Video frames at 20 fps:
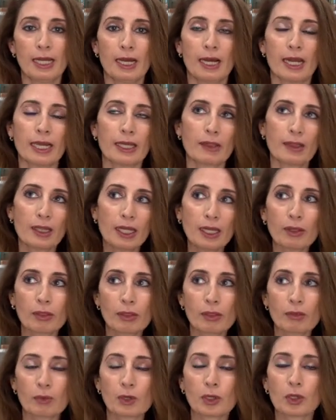I think
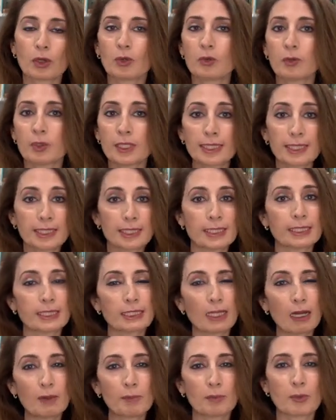through what's the
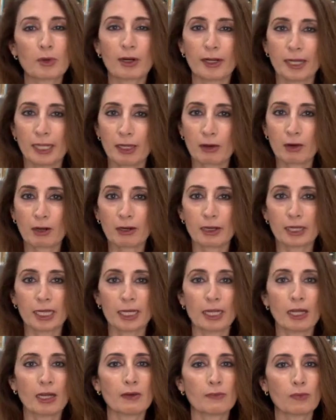top
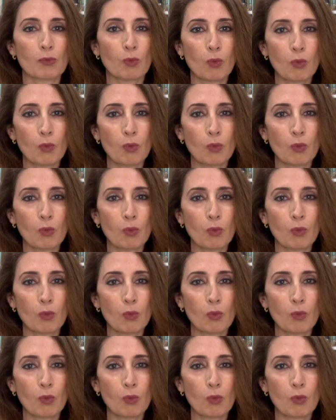priority of